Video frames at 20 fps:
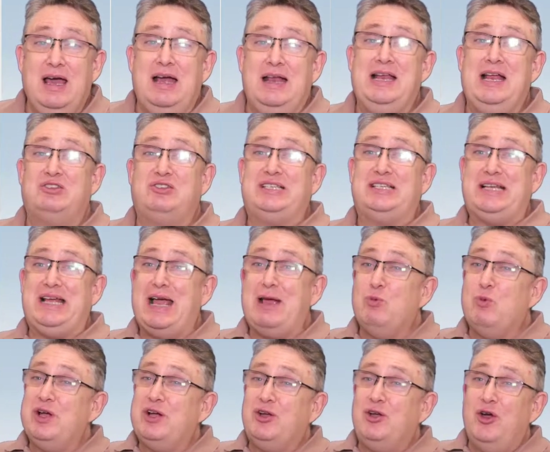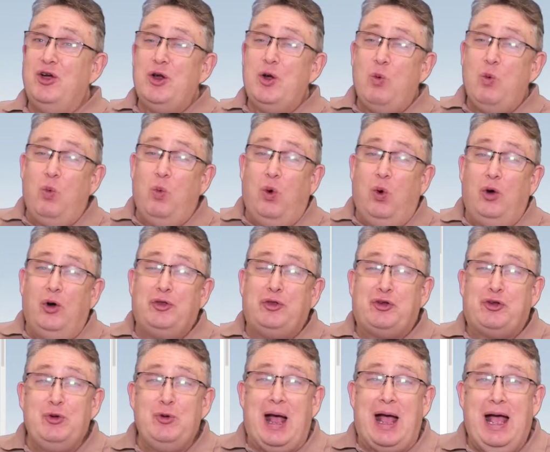Now, today we're going to walk
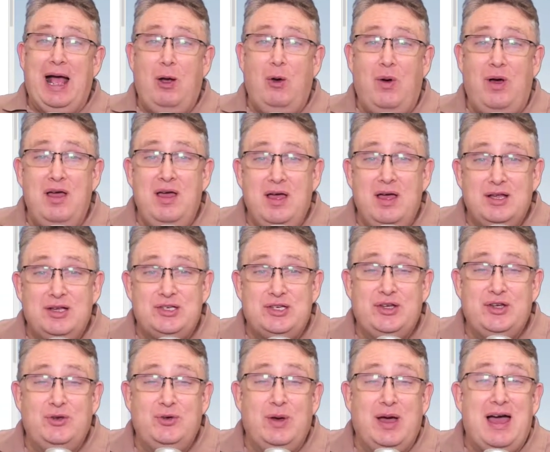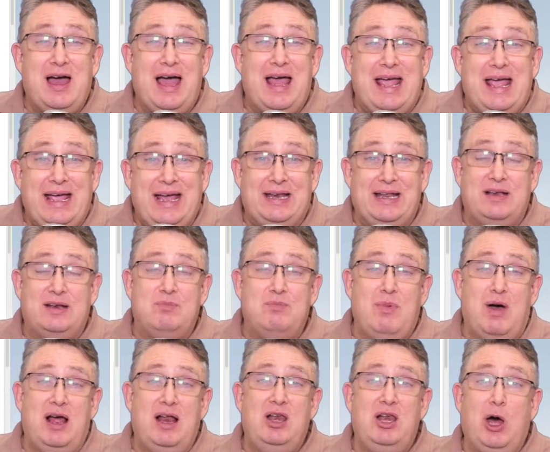through how to edit
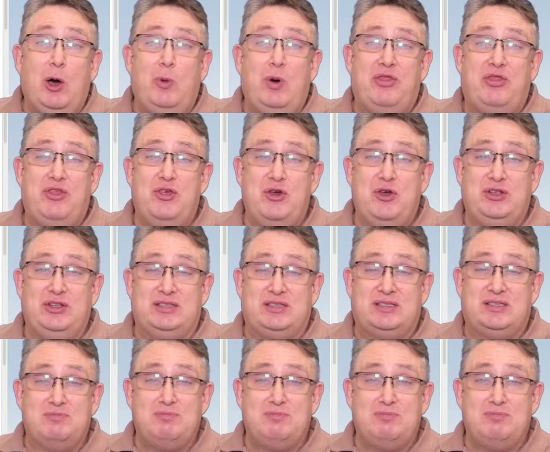my lower thirds,